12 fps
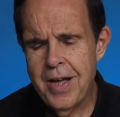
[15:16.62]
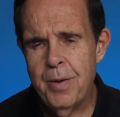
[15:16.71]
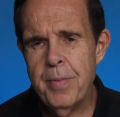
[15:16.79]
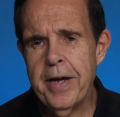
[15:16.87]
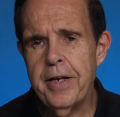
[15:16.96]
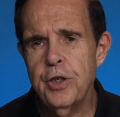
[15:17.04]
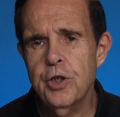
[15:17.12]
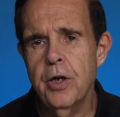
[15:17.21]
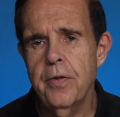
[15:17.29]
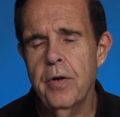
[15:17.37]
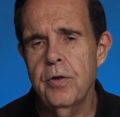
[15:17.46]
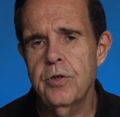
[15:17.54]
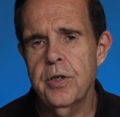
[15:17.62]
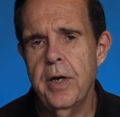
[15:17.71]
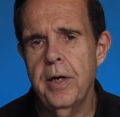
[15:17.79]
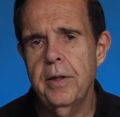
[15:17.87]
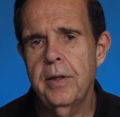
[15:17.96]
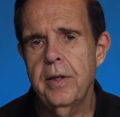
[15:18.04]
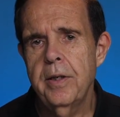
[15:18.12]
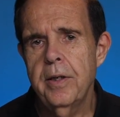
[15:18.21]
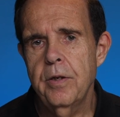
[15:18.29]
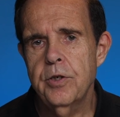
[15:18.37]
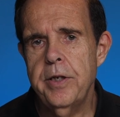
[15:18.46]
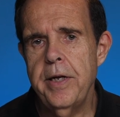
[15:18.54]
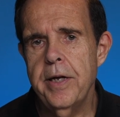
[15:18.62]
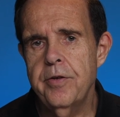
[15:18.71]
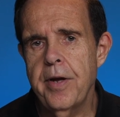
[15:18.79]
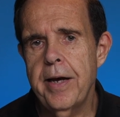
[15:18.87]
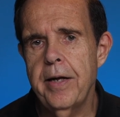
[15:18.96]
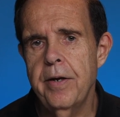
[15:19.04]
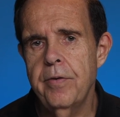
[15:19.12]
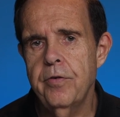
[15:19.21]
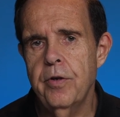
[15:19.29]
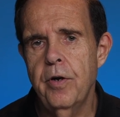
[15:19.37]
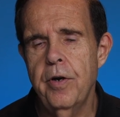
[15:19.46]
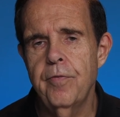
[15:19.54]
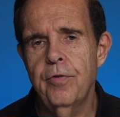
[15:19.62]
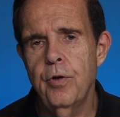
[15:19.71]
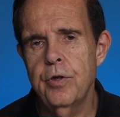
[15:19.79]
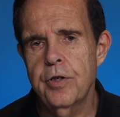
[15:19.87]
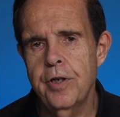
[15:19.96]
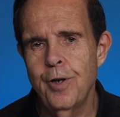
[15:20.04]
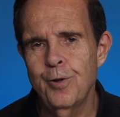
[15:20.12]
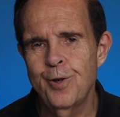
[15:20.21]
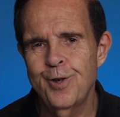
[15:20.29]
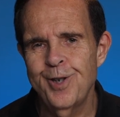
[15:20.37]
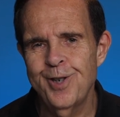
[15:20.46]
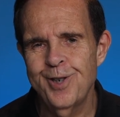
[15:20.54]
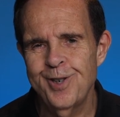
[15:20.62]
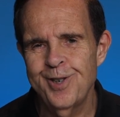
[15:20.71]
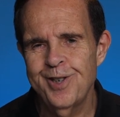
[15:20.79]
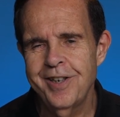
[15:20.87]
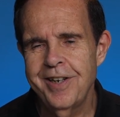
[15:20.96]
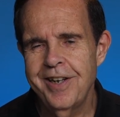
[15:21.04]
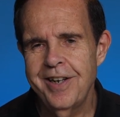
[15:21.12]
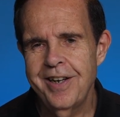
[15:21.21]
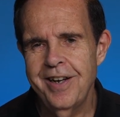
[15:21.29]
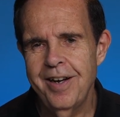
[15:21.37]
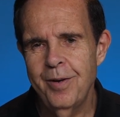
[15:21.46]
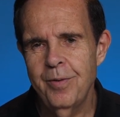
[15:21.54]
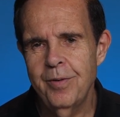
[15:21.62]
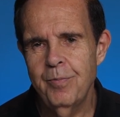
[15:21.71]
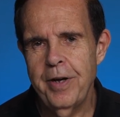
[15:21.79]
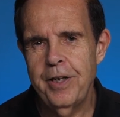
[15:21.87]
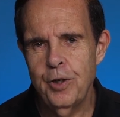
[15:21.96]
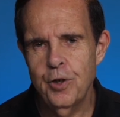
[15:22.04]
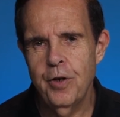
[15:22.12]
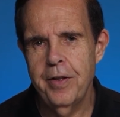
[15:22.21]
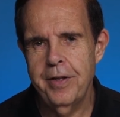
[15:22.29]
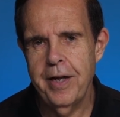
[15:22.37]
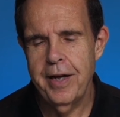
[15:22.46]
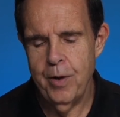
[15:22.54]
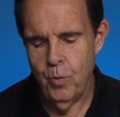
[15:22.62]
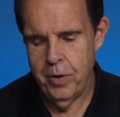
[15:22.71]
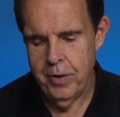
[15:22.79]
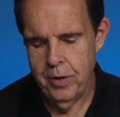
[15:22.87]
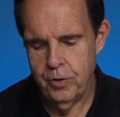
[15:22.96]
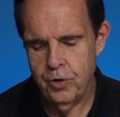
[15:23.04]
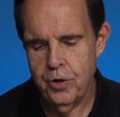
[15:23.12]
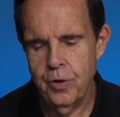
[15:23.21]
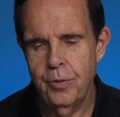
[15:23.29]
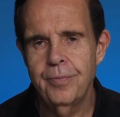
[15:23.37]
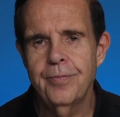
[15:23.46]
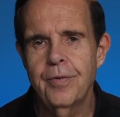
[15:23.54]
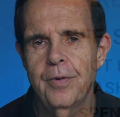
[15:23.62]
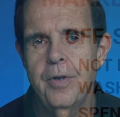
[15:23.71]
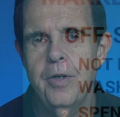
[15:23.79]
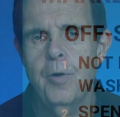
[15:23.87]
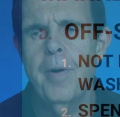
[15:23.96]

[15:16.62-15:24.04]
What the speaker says: Making sure those key executives that are influencing those decisions, making sure that they get one of those too, no